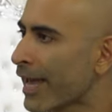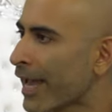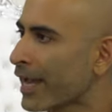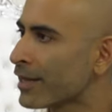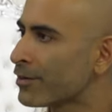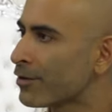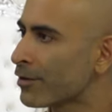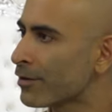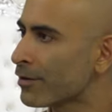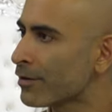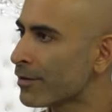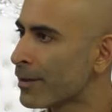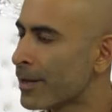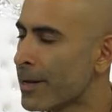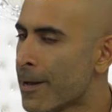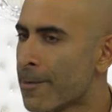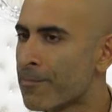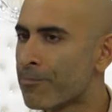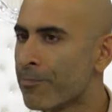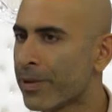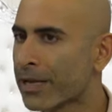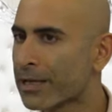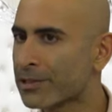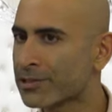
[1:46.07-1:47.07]

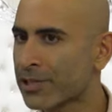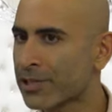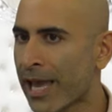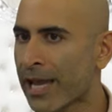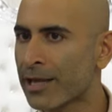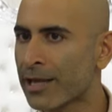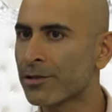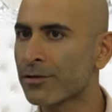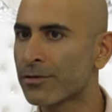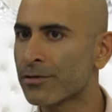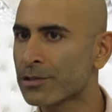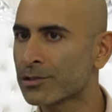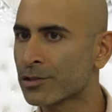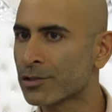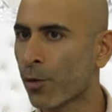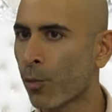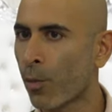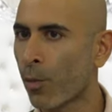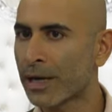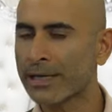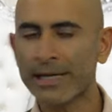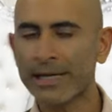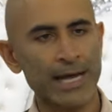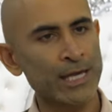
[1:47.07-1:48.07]
Haider because Haider is the
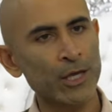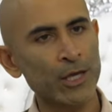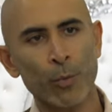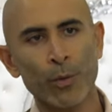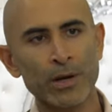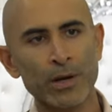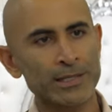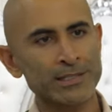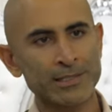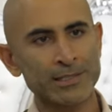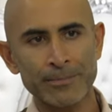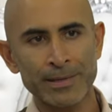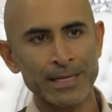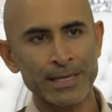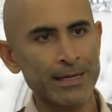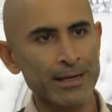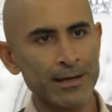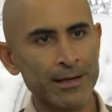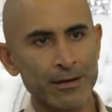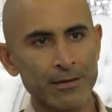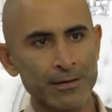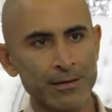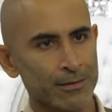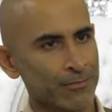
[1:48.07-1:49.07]
one guy. He wanted to be
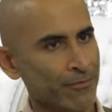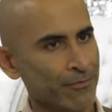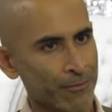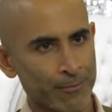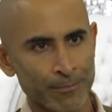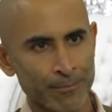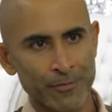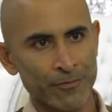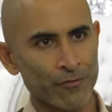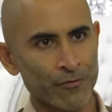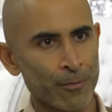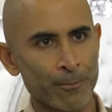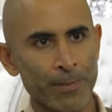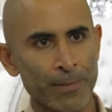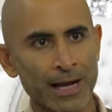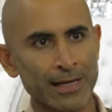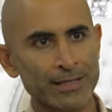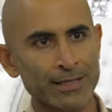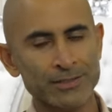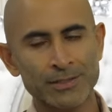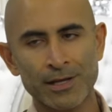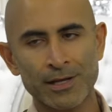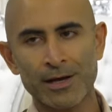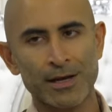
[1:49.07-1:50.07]
here from, from
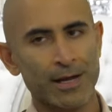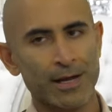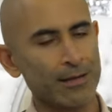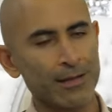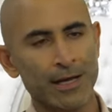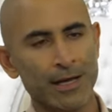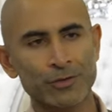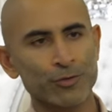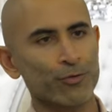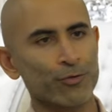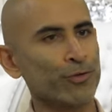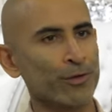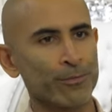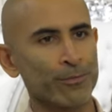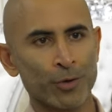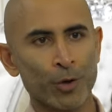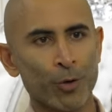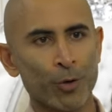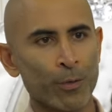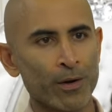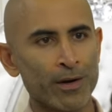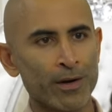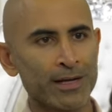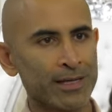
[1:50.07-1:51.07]
Pakistan. I, I, told him,
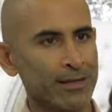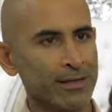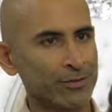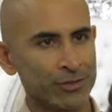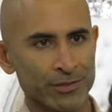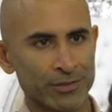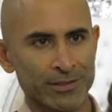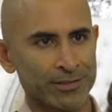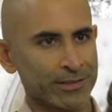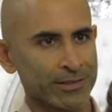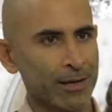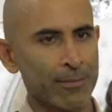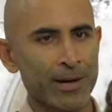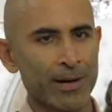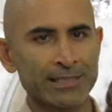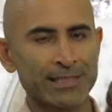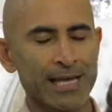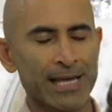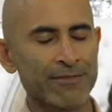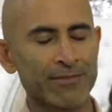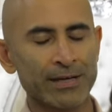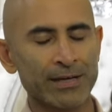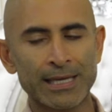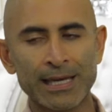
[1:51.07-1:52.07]
don't worry, he's, he's about
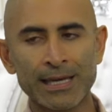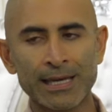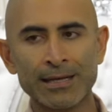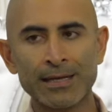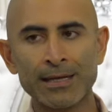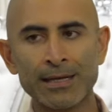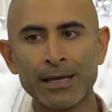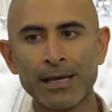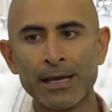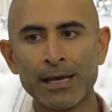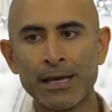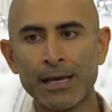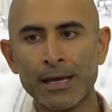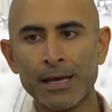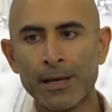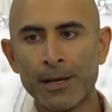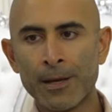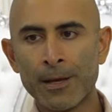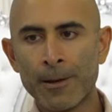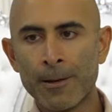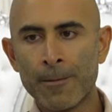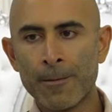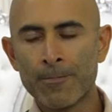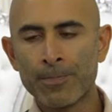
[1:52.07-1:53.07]
to have a kid.
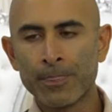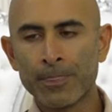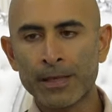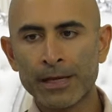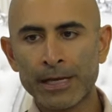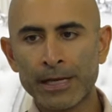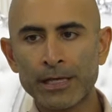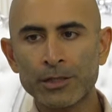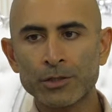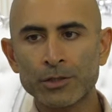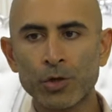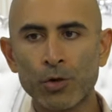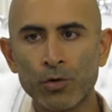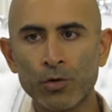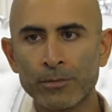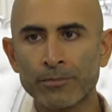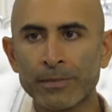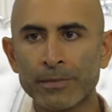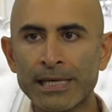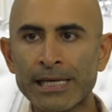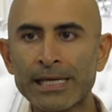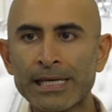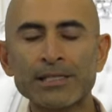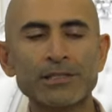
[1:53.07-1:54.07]
He
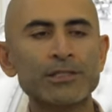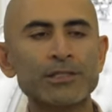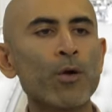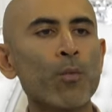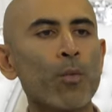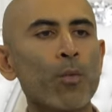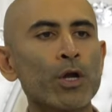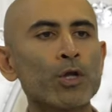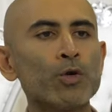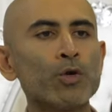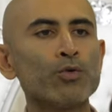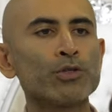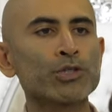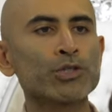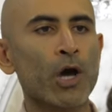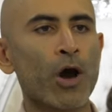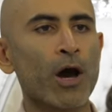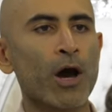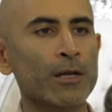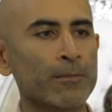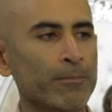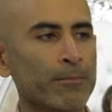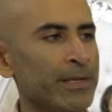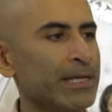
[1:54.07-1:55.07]
told, he's the one who
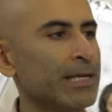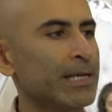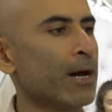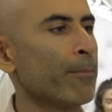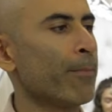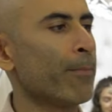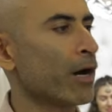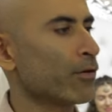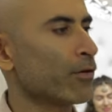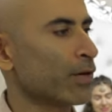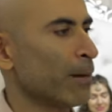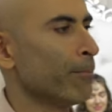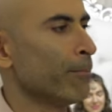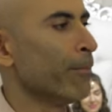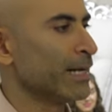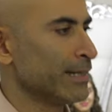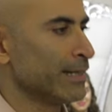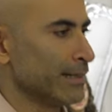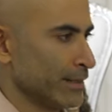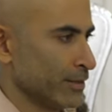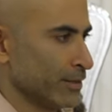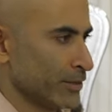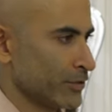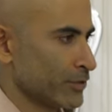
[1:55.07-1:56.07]
taught me about
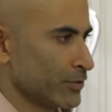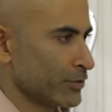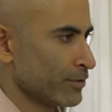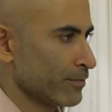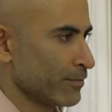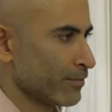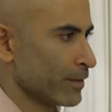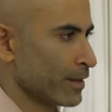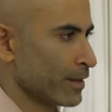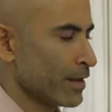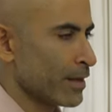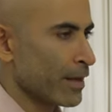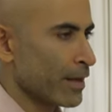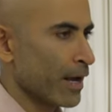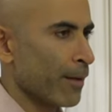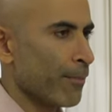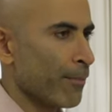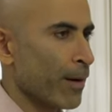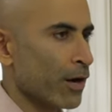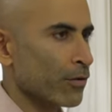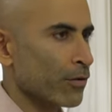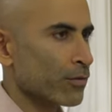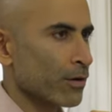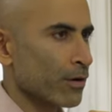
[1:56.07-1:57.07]
abundance,
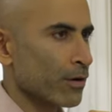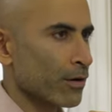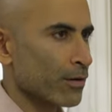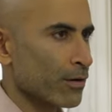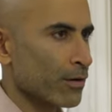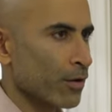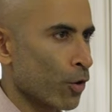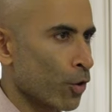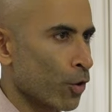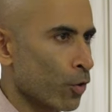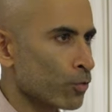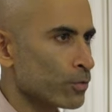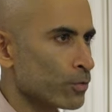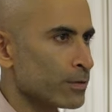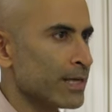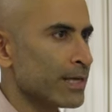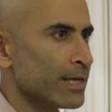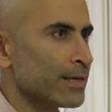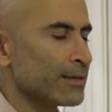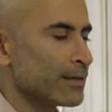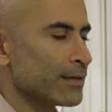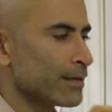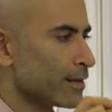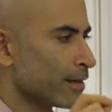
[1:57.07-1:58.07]
about
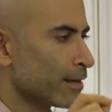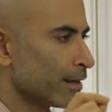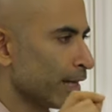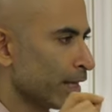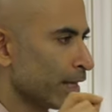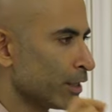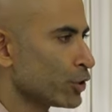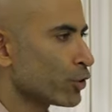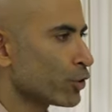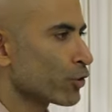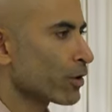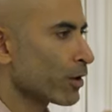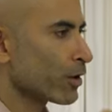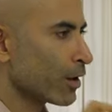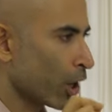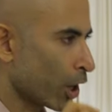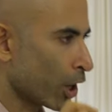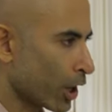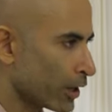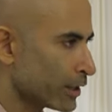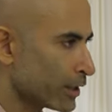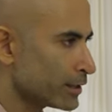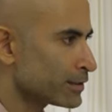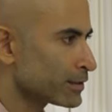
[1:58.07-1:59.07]
holding in your
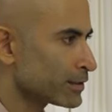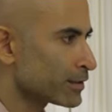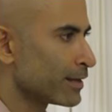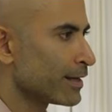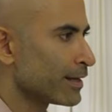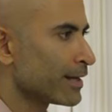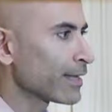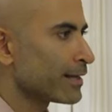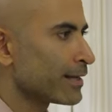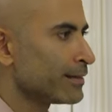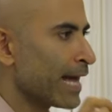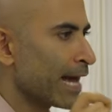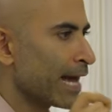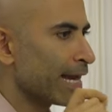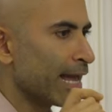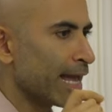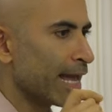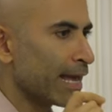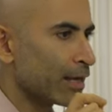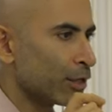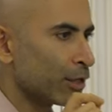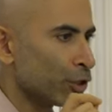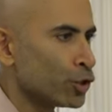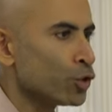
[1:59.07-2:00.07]
heart
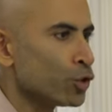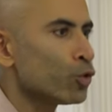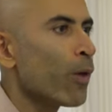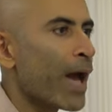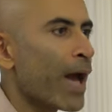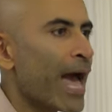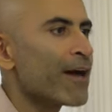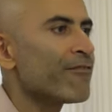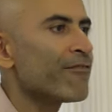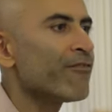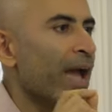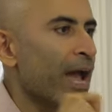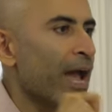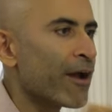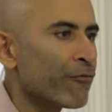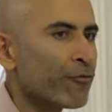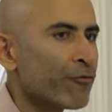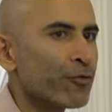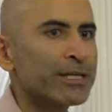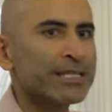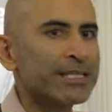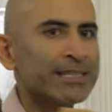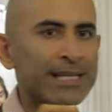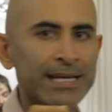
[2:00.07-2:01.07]
that you have
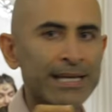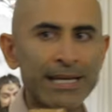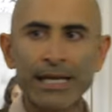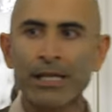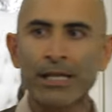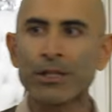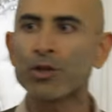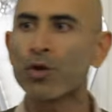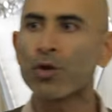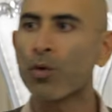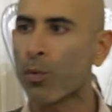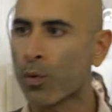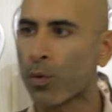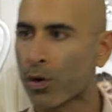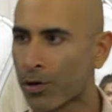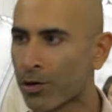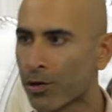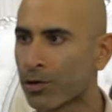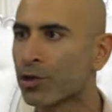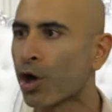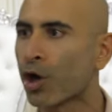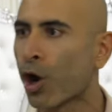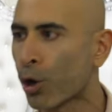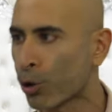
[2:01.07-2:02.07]
everything in the
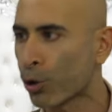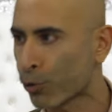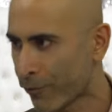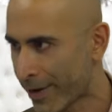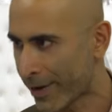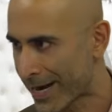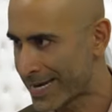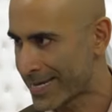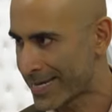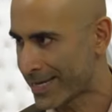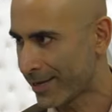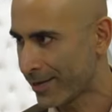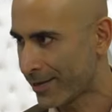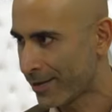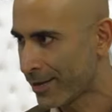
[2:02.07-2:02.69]
world already,